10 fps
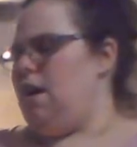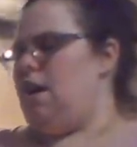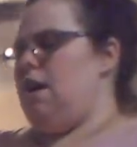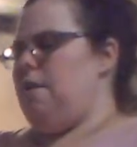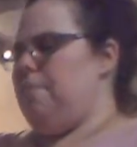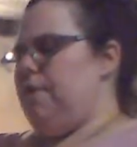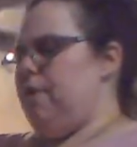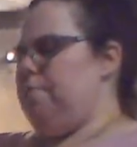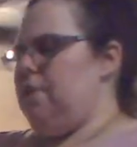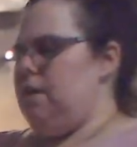
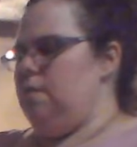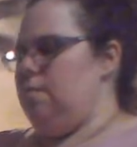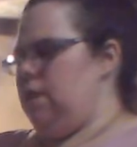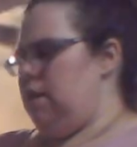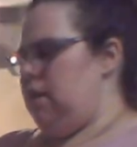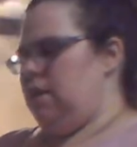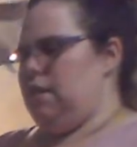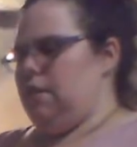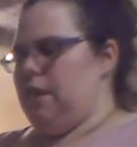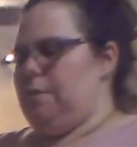But me reading
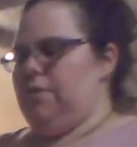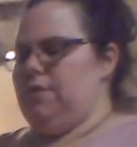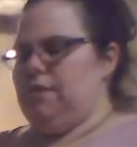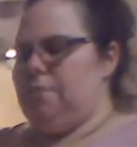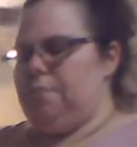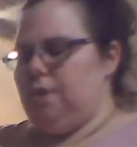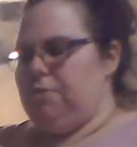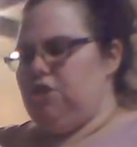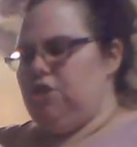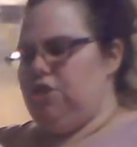the label, it says
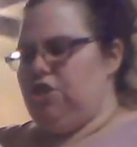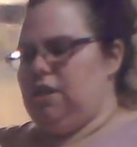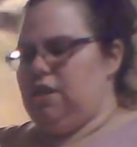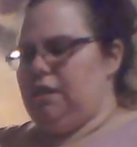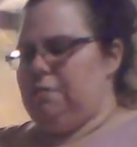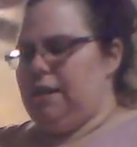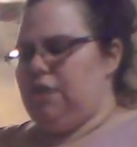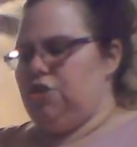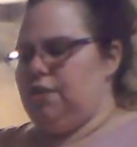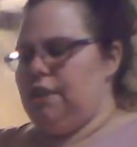Parmesan cheese,
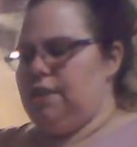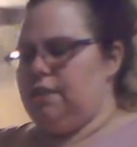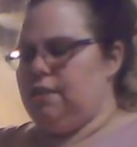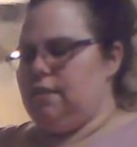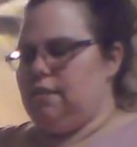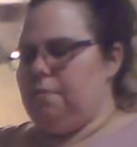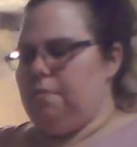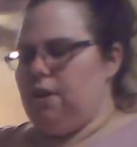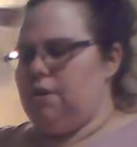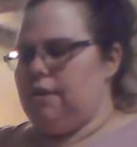pasteurized
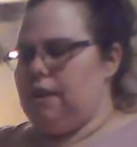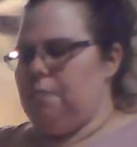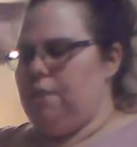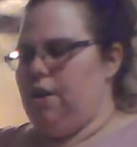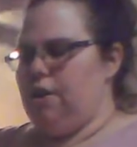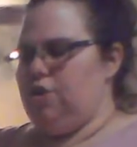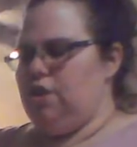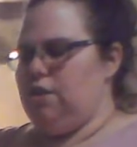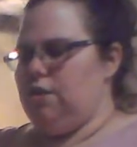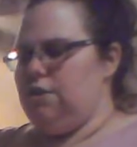part skim milk,
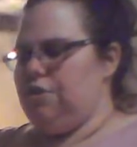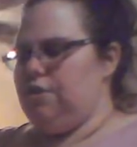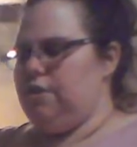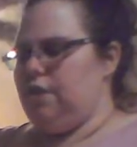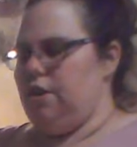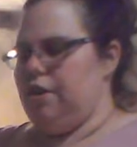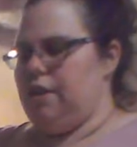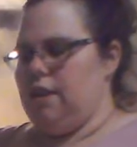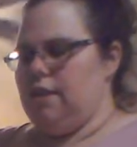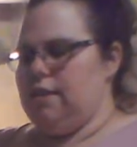cheese culture, salt and
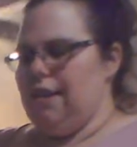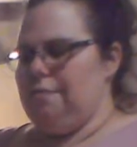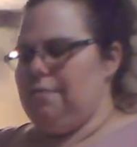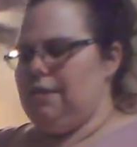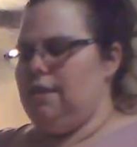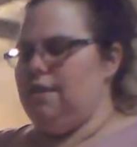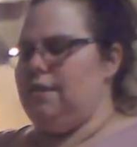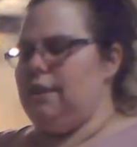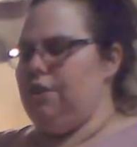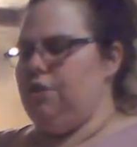enzymes,
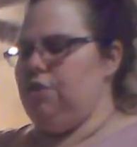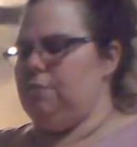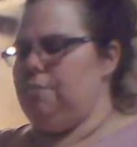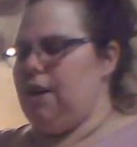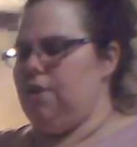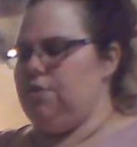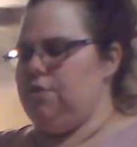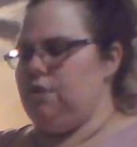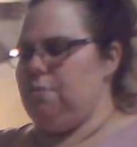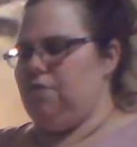cellulose powder
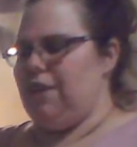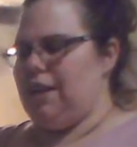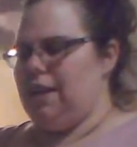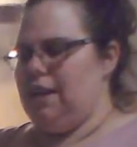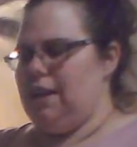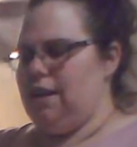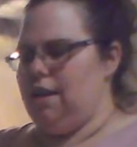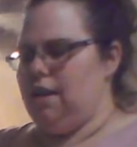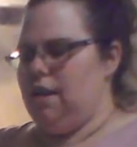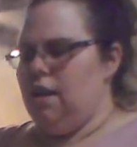to prevent
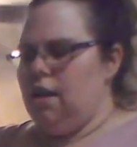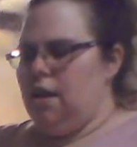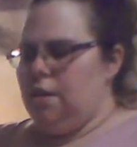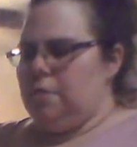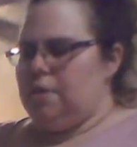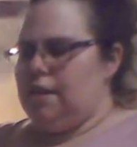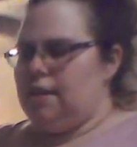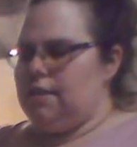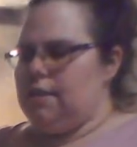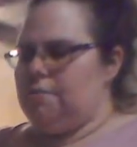caking,
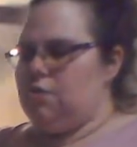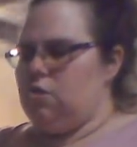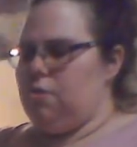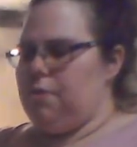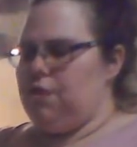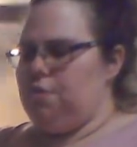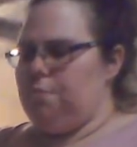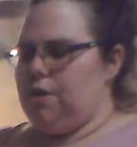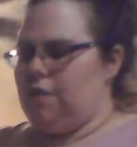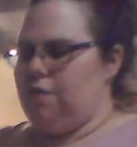potassium sorbate to
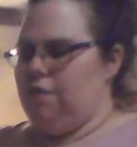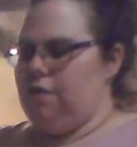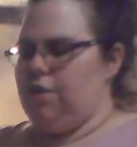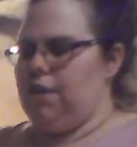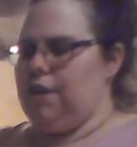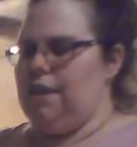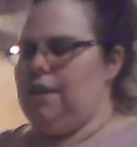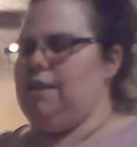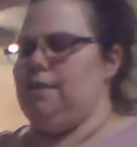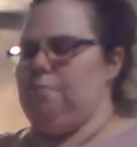protect flavor,
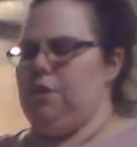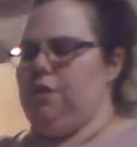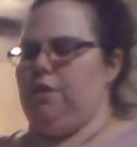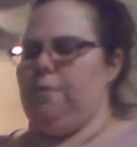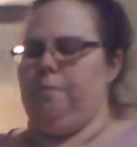contains milk.